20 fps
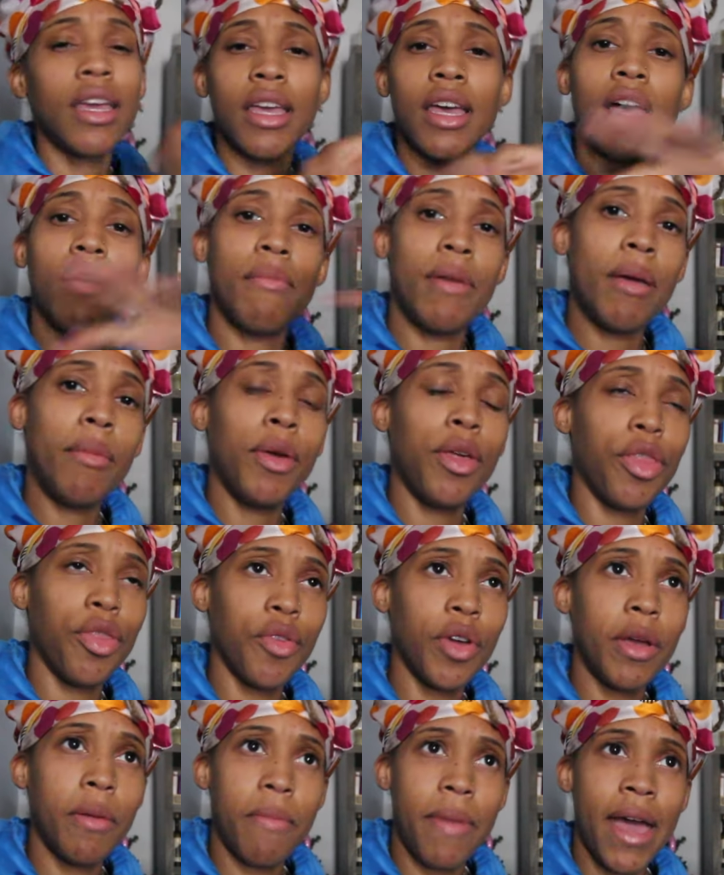yeah maybe
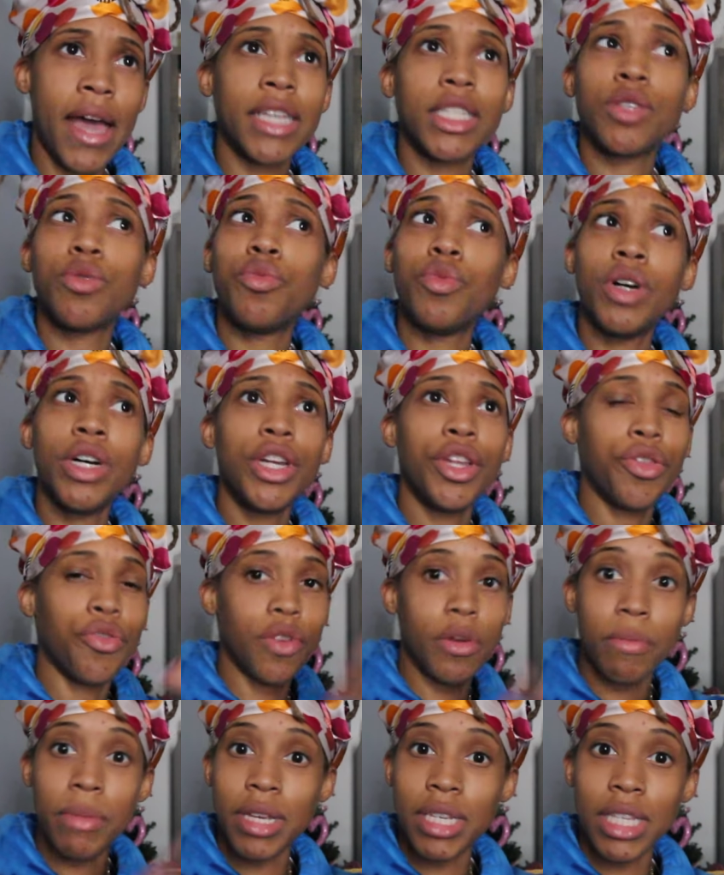three max one to
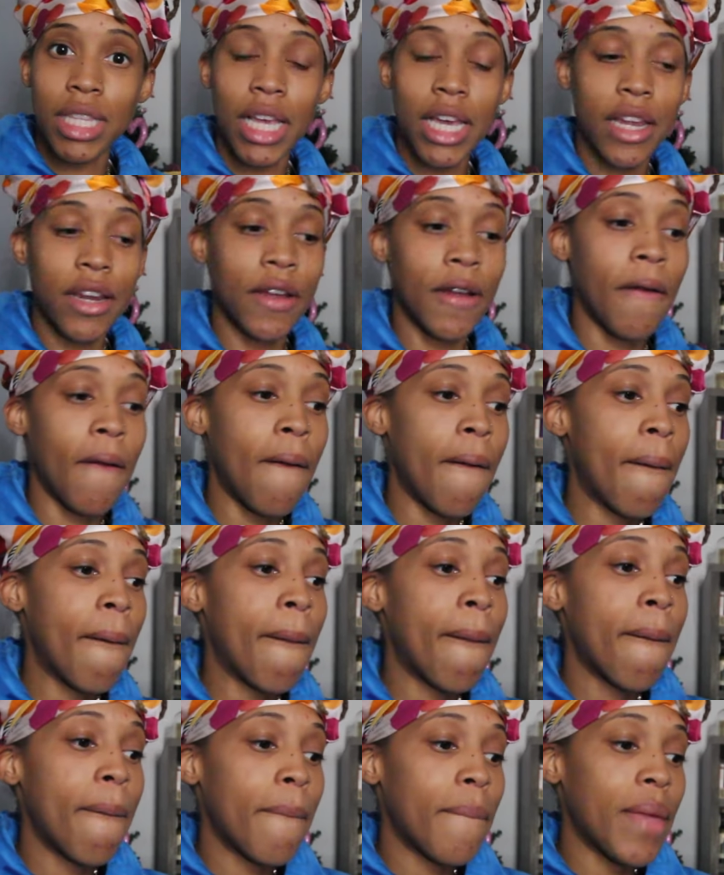three months later
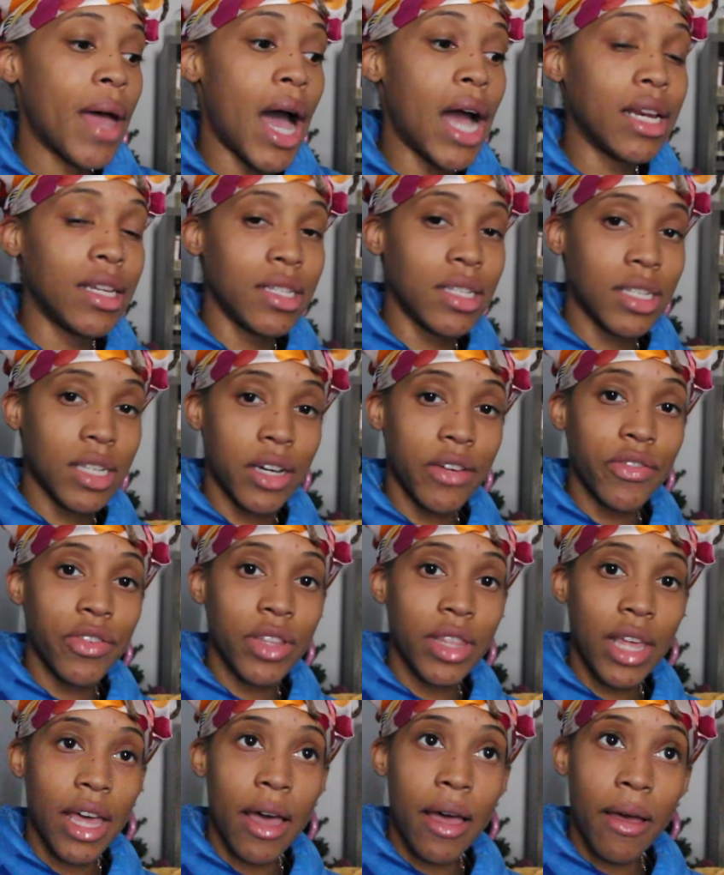I
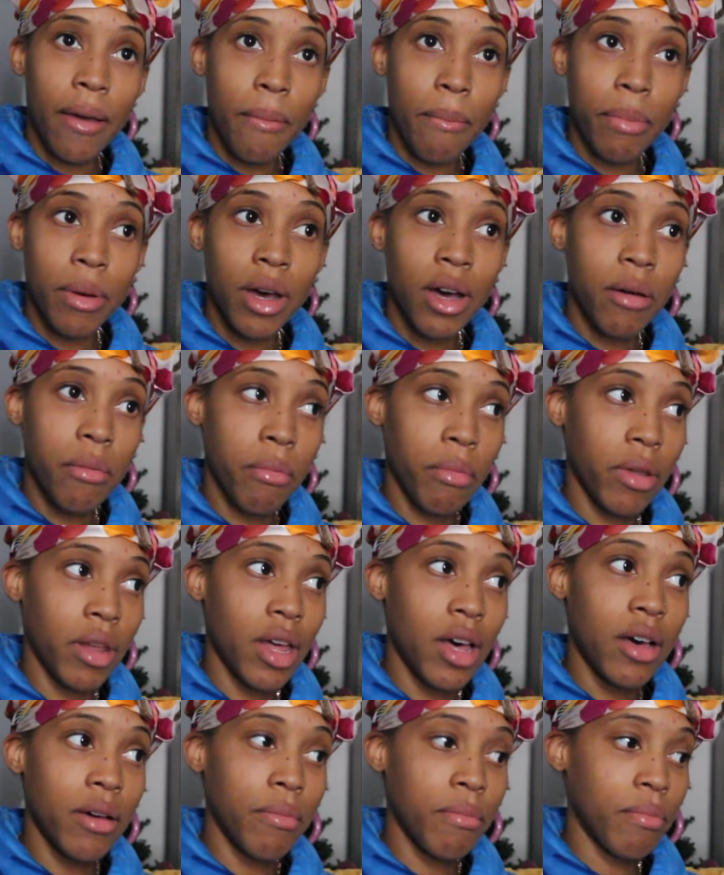discovered that bump
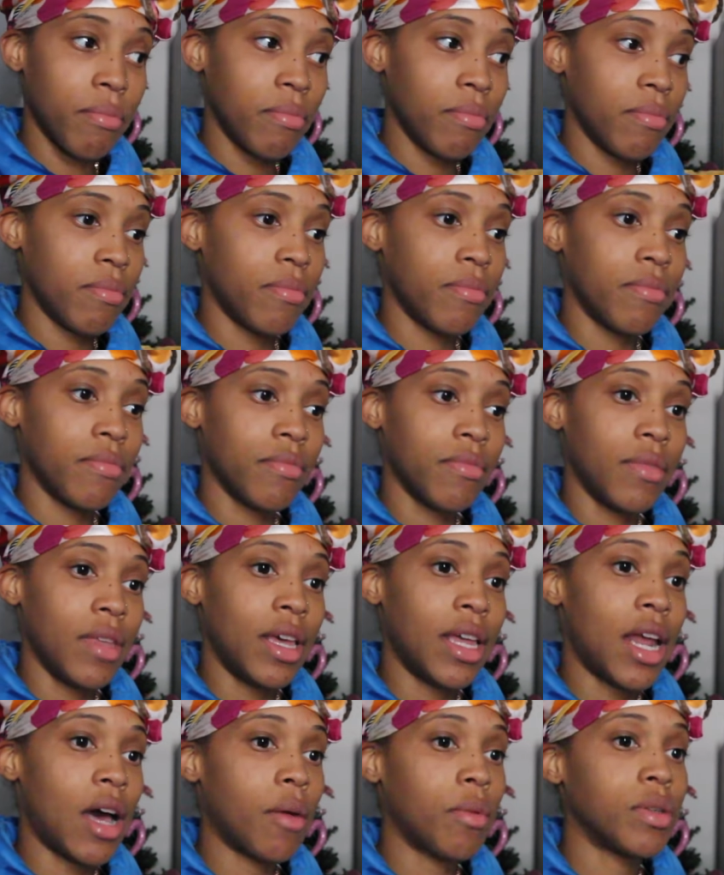lump
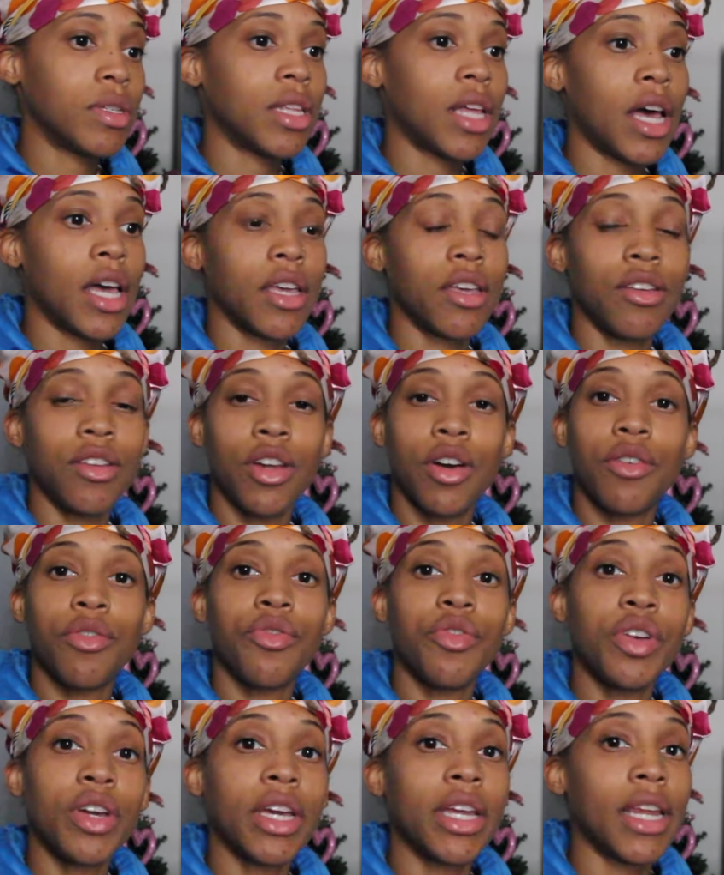and I was like you know
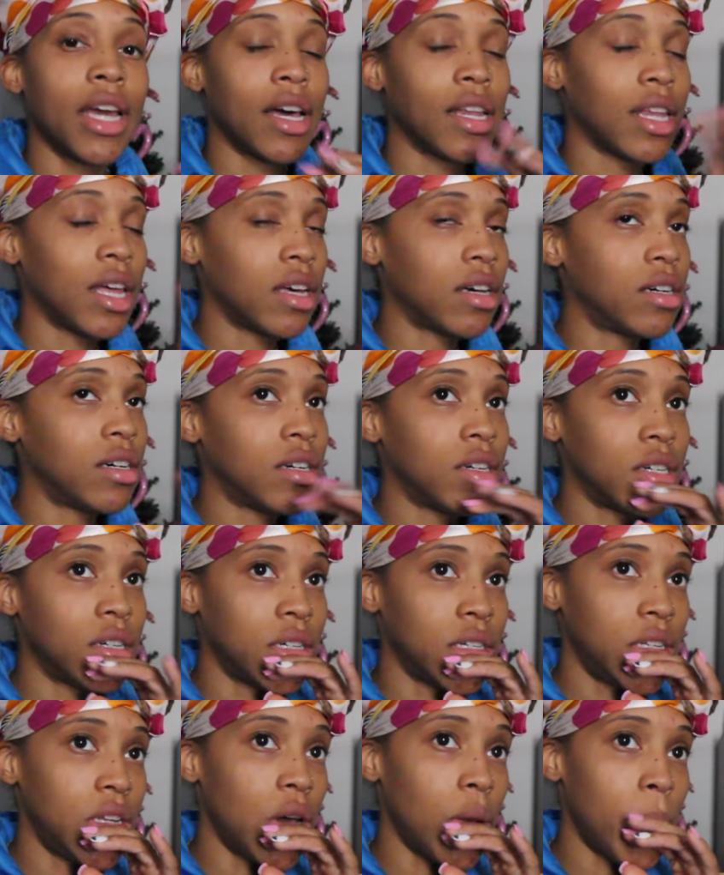freaking out like
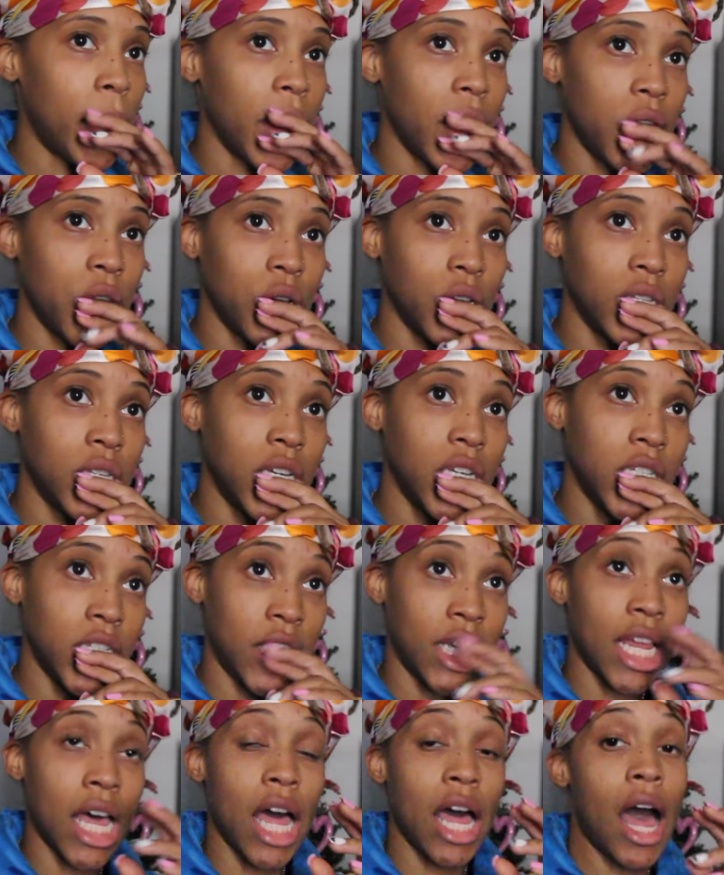oh don't pay no attention
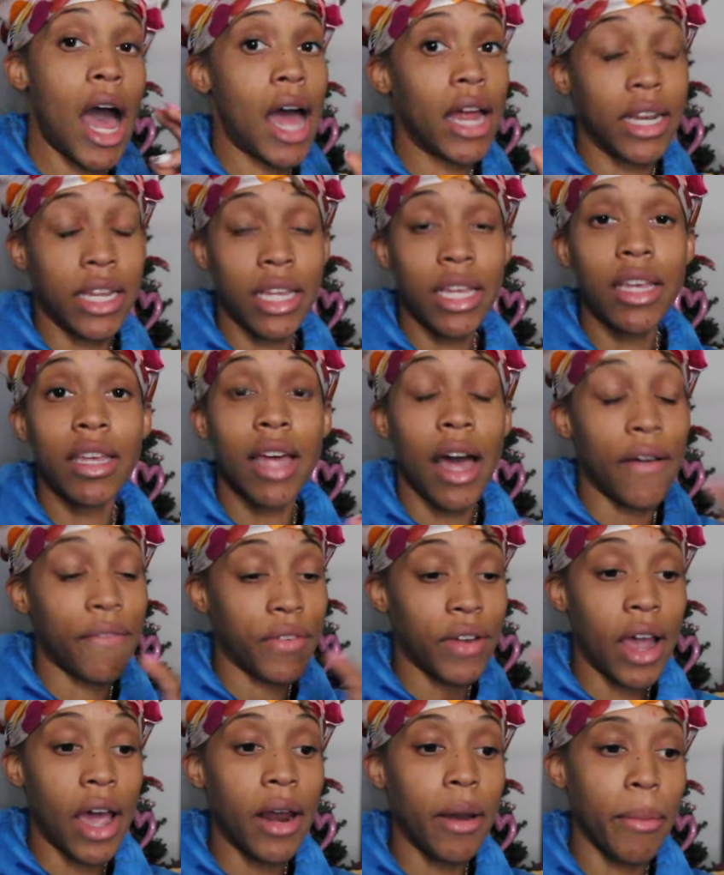and I, I did I
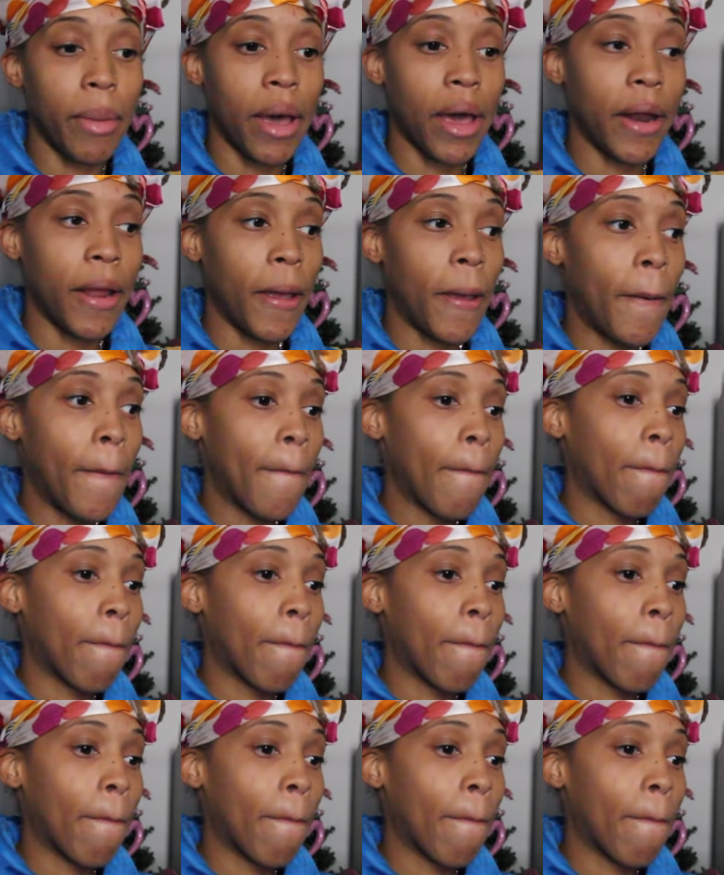forgot about it